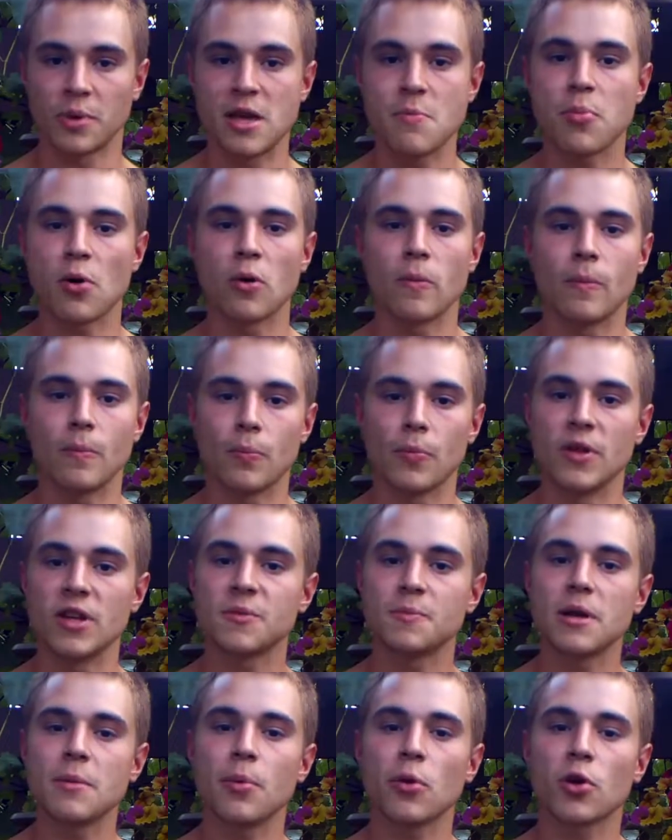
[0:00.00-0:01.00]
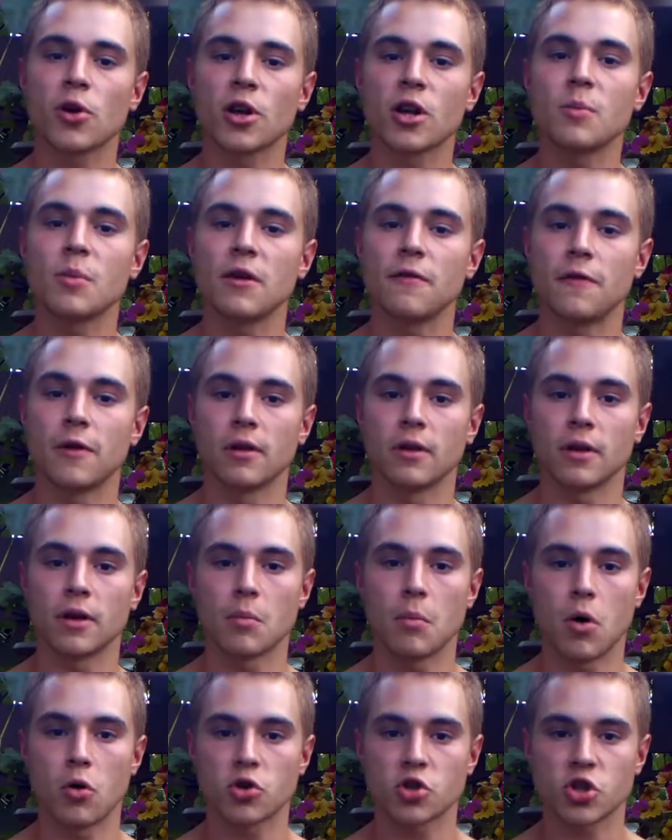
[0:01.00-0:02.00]
people. These people are going to be feeling
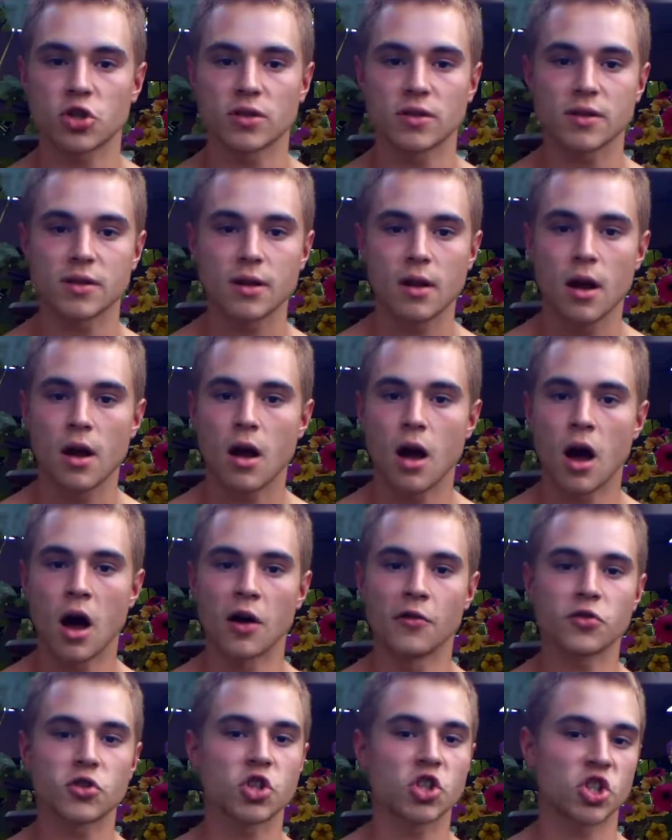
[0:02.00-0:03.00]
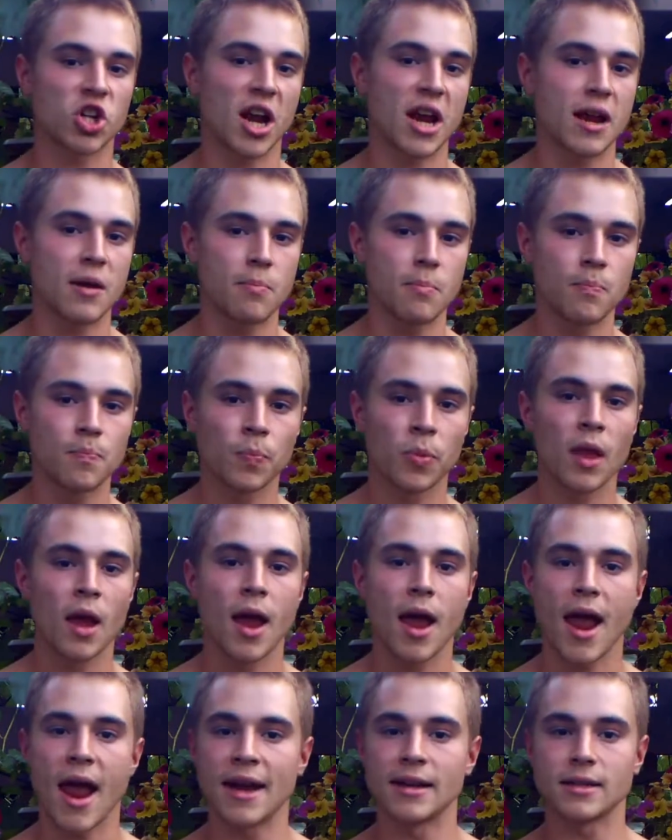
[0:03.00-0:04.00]
emotions of shame
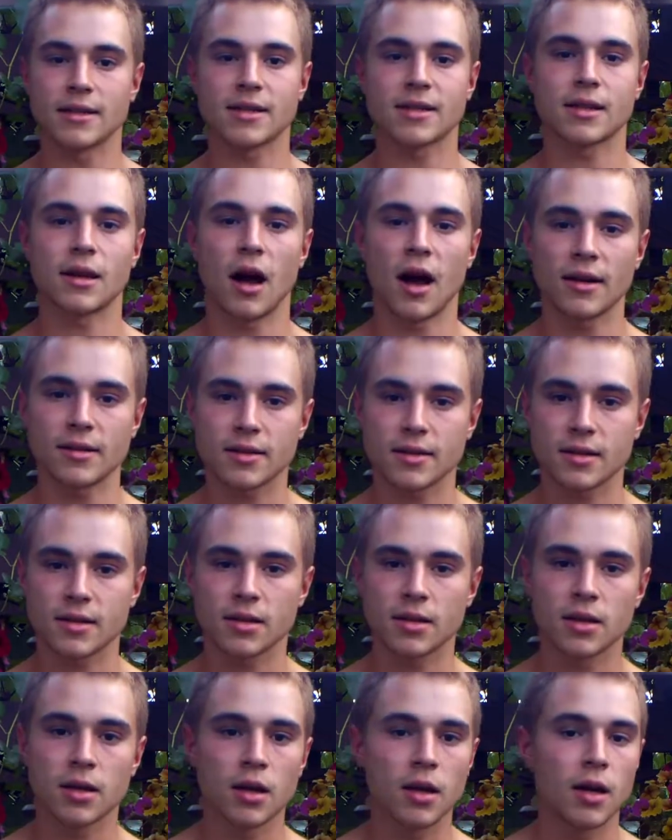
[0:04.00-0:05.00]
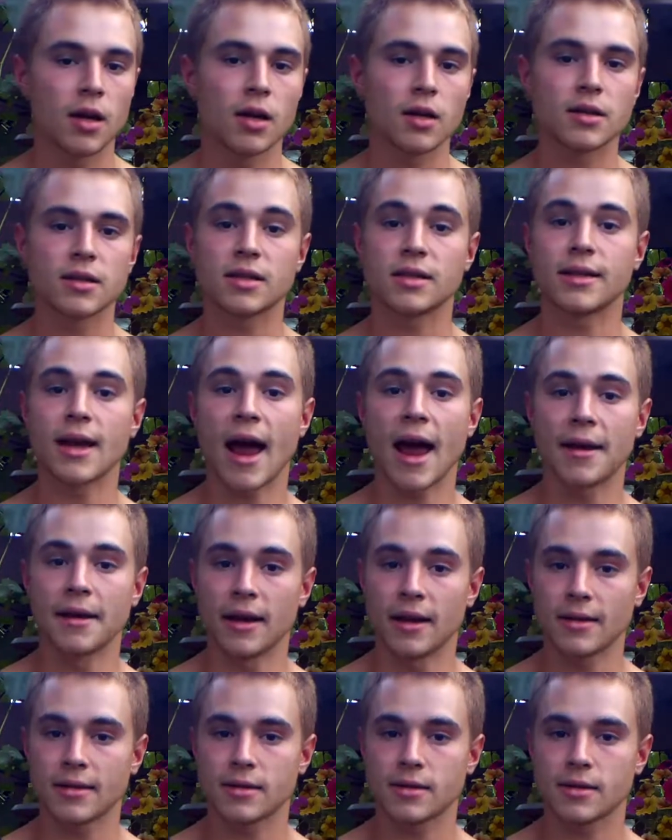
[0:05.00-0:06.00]
and disgust,
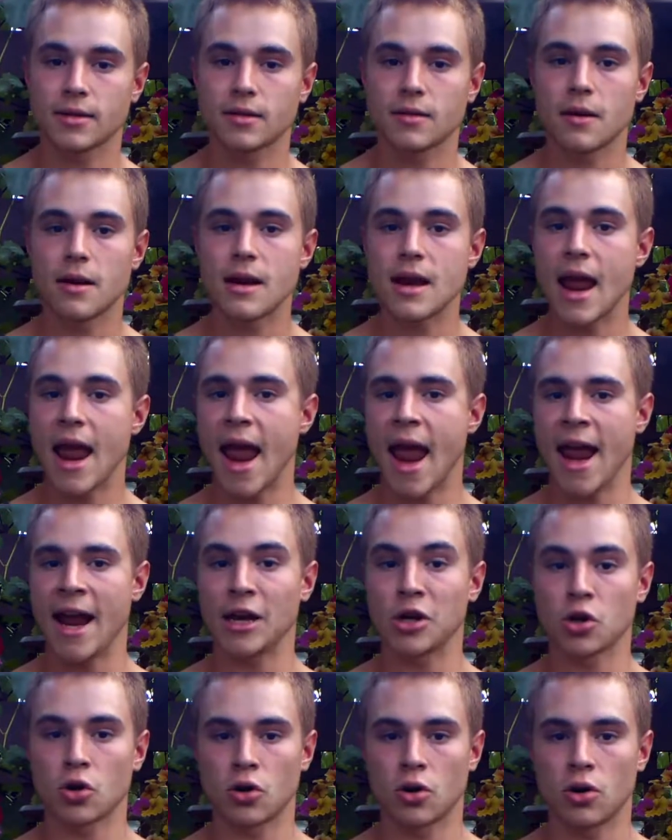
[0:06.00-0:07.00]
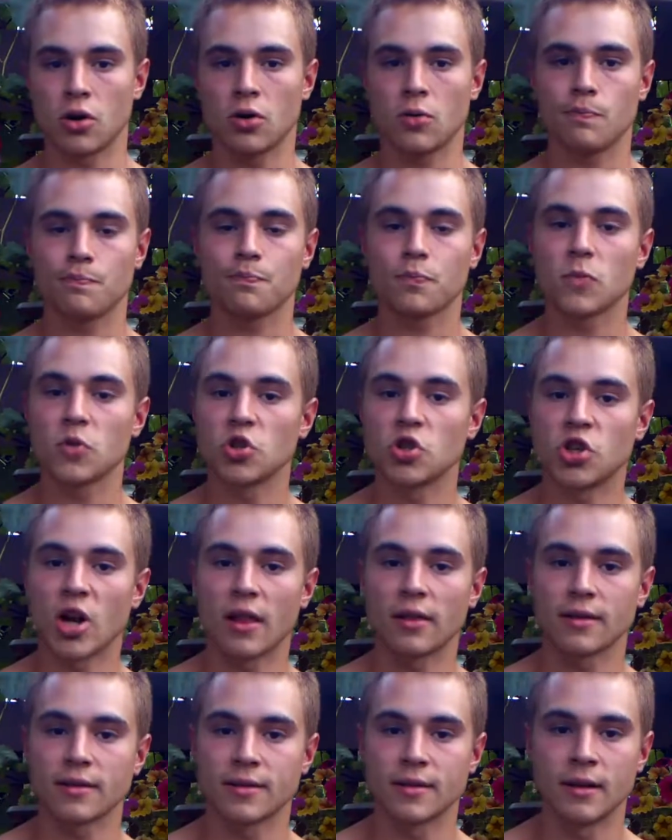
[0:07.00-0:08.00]
sadness, anger,
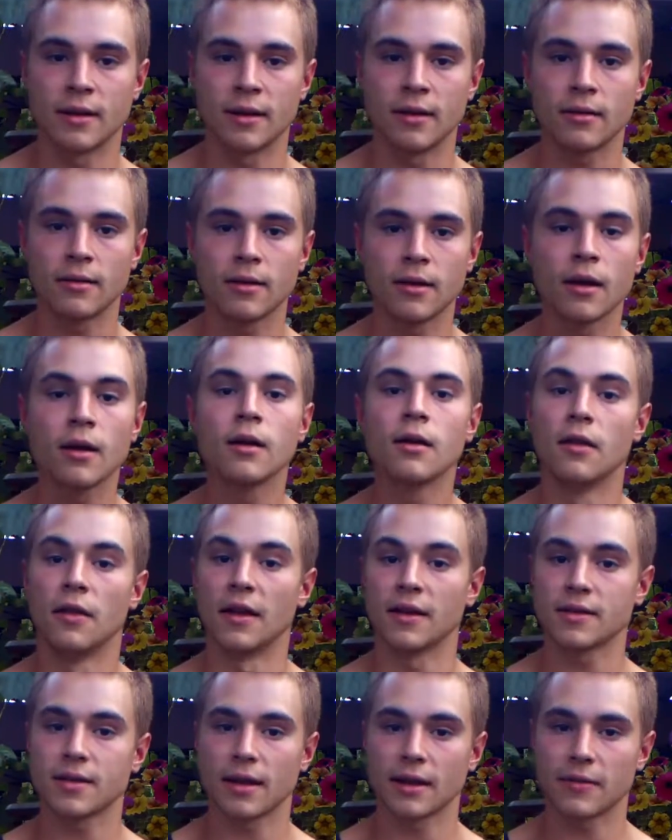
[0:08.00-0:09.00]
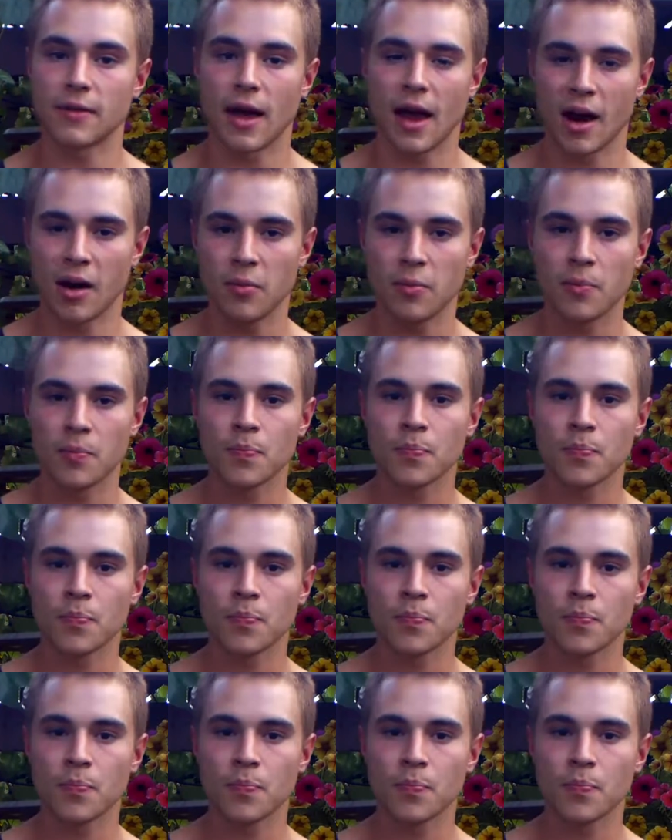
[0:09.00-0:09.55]
jealousy, things like that.